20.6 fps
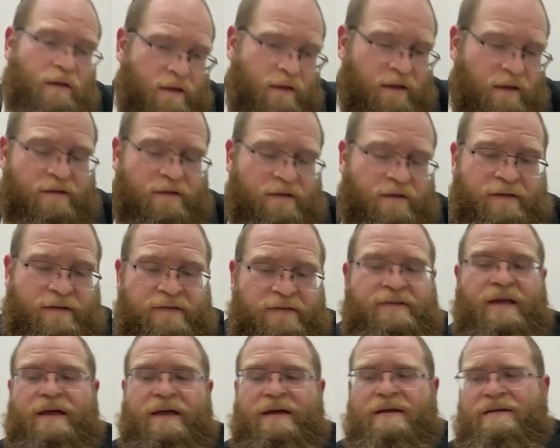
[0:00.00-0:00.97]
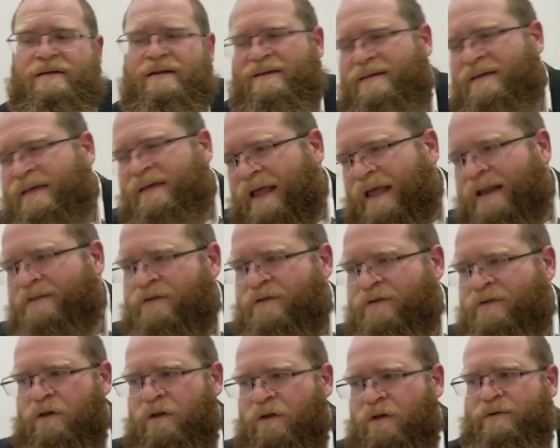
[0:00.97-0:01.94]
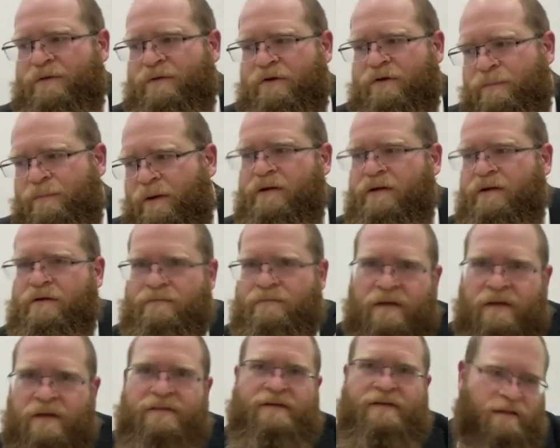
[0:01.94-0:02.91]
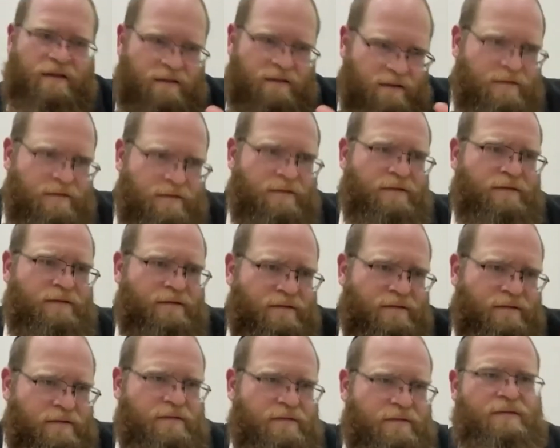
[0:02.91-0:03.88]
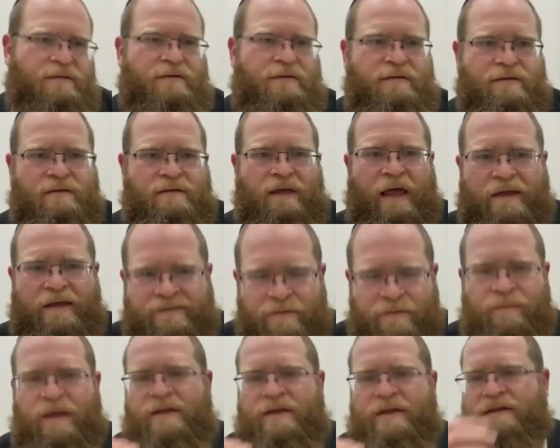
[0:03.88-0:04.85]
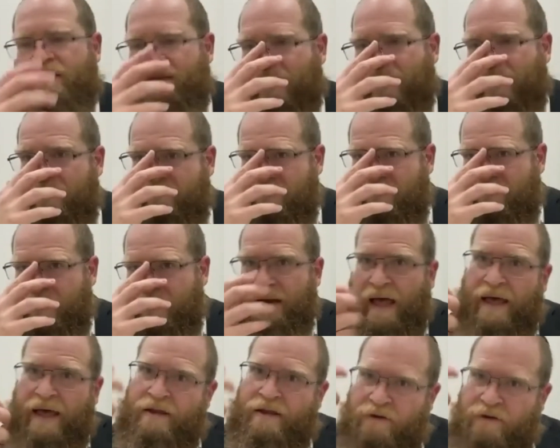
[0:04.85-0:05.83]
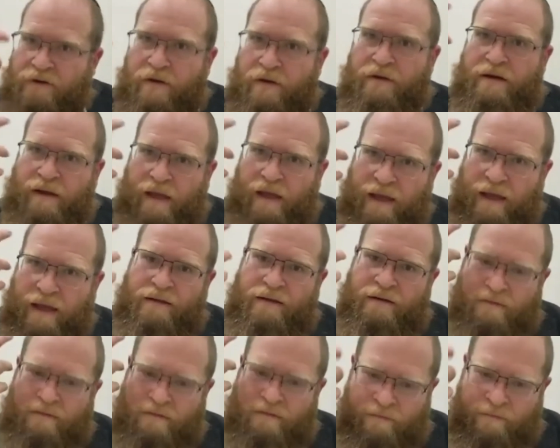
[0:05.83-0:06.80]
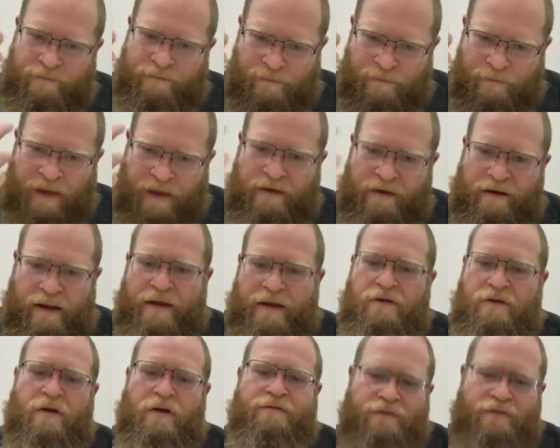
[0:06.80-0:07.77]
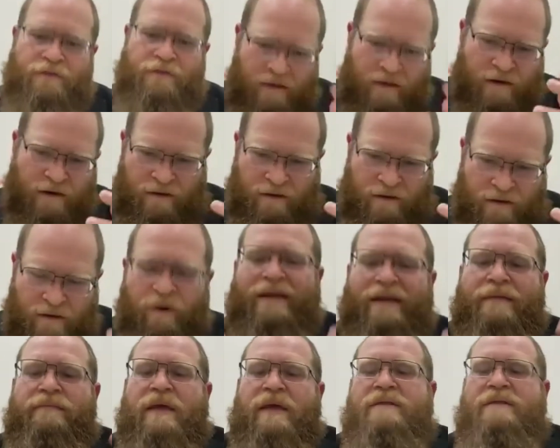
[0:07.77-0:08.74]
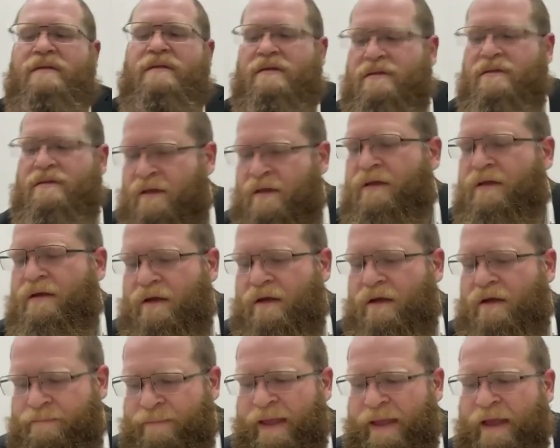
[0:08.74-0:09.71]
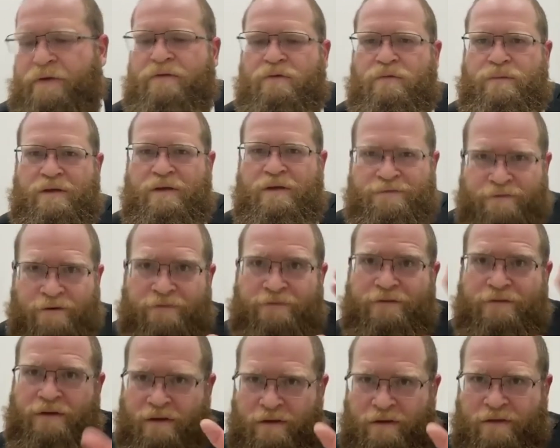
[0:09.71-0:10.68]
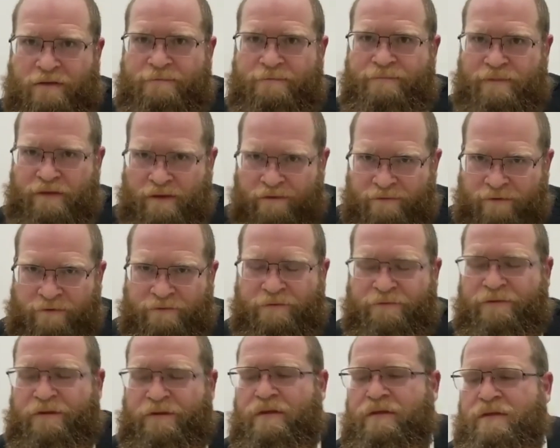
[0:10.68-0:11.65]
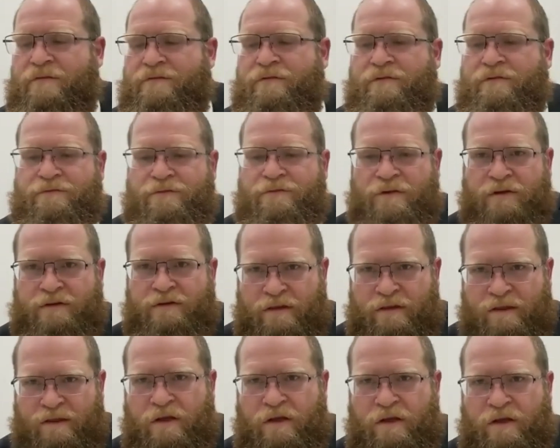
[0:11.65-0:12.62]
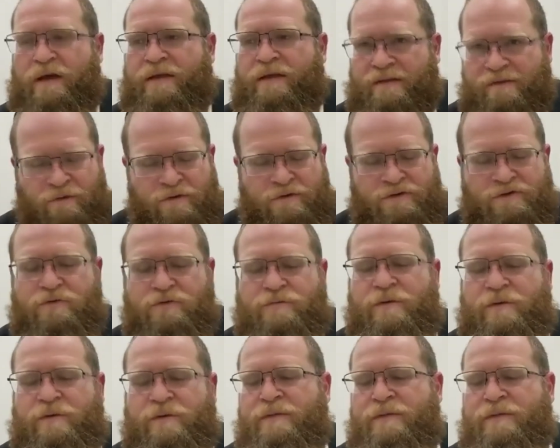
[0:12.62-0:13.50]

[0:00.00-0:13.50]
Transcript: Chazal said you can't even call it Rabbanan. Chazal estimated that in ayin yafa, that a recommended amount would be a 50th. Give a 50th of your field to the kain. That's called truma.